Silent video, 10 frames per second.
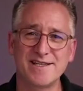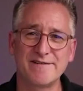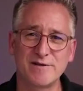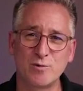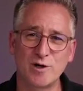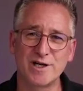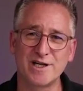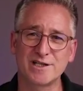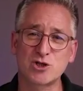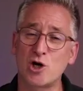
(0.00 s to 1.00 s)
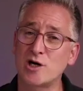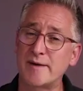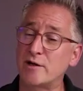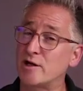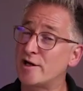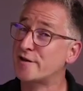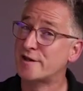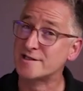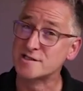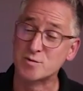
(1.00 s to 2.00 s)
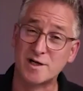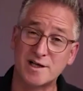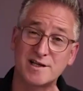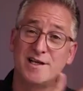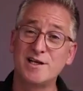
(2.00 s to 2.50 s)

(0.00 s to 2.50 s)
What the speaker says: If you want to talk about other things as well,